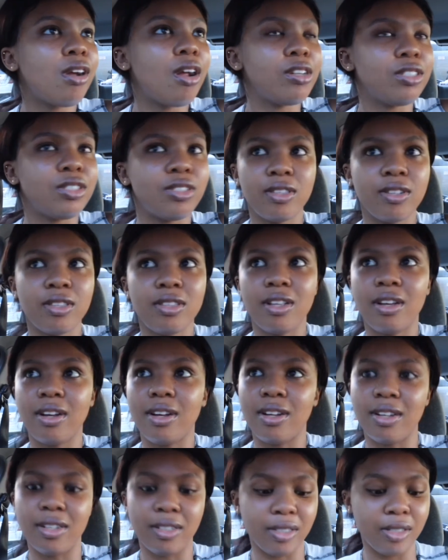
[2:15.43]
Not
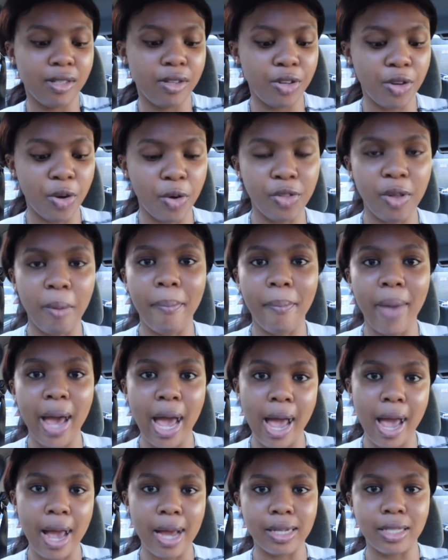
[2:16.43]
the, you know, the
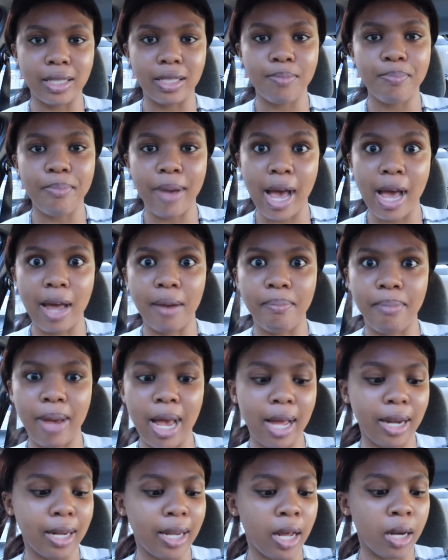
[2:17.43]
bad
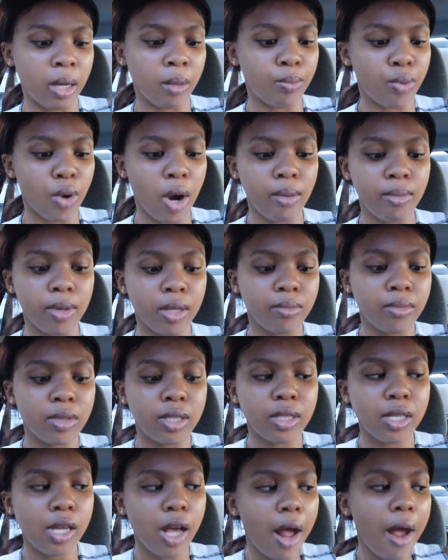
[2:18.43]
kind of
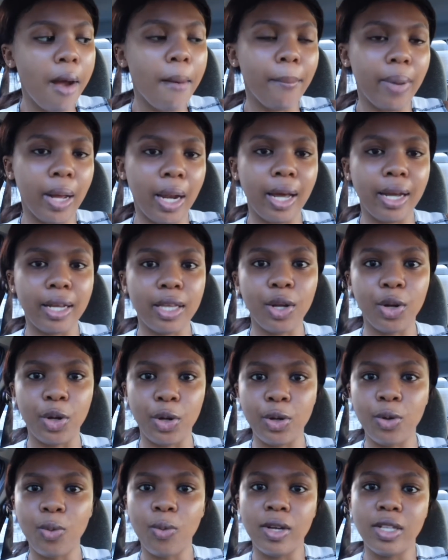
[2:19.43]
problems, but like the
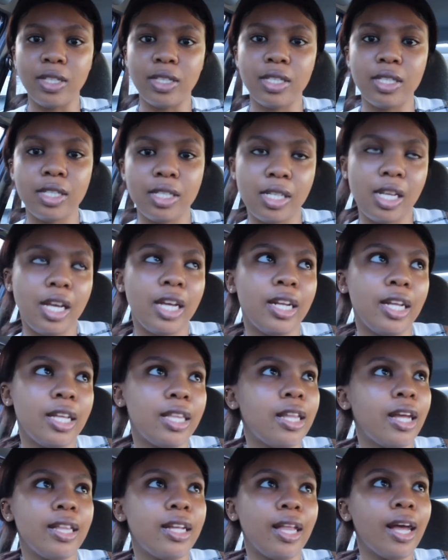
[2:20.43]
good ones,
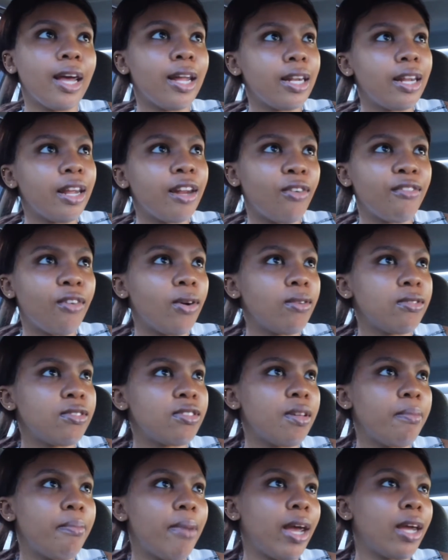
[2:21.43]
anything that involves
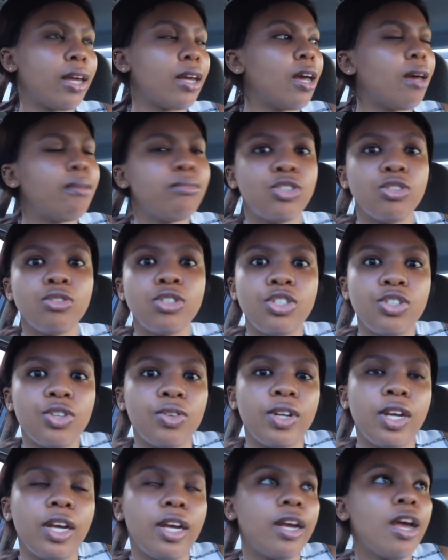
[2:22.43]
the bank. I'm just
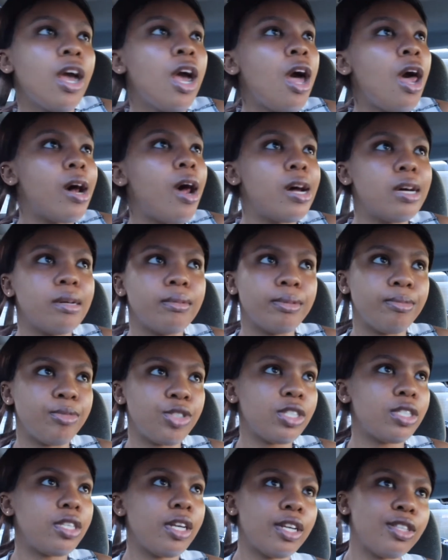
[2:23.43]
joking. I'm
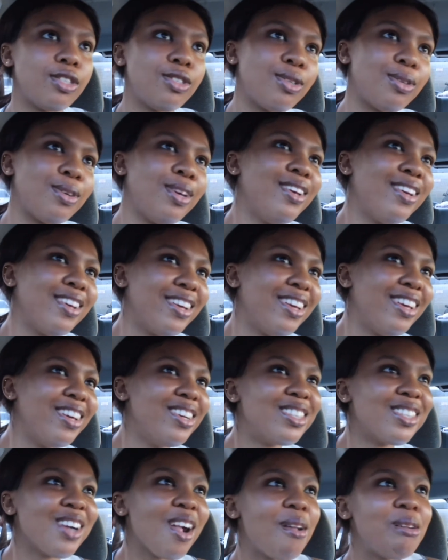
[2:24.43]
just here to
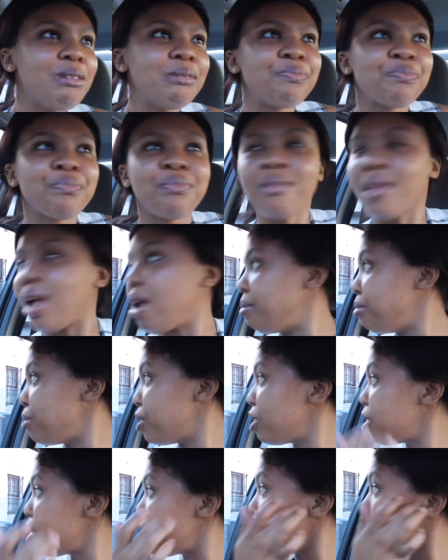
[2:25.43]
I'm
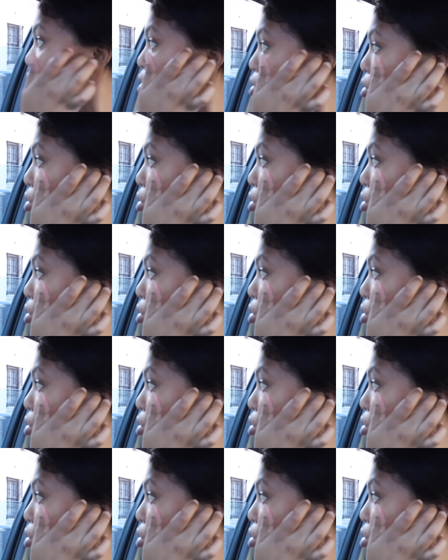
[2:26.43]
just here to